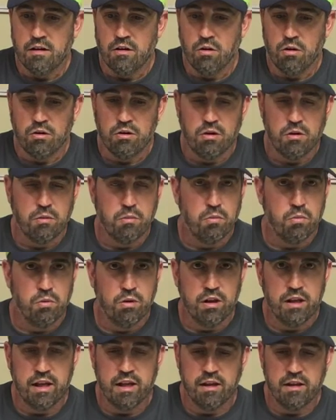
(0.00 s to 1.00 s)
or
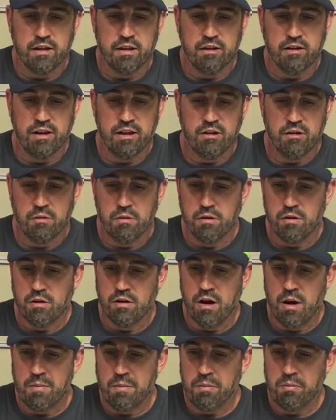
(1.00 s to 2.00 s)
they're either
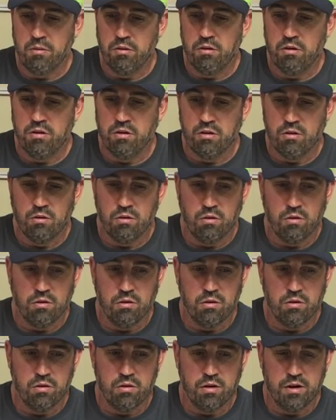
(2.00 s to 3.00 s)
comparable
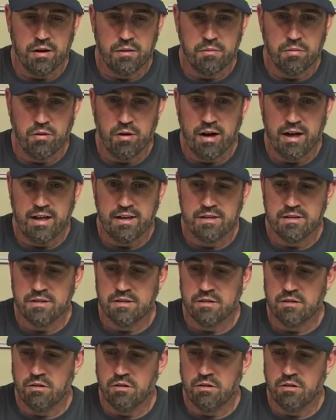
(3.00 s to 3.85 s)
in price,